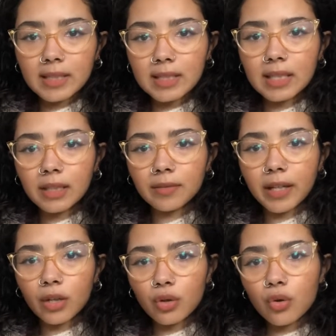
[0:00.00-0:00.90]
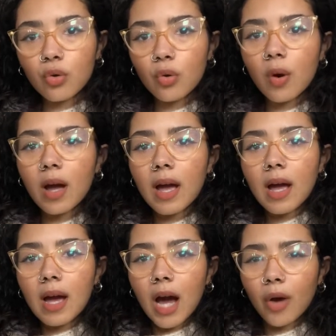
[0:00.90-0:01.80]
a seed of like who
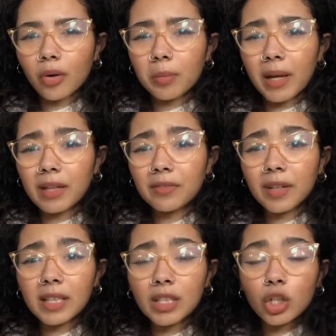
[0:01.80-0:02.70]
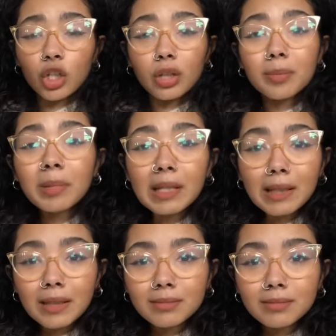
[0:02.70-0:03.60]
our main villain could be.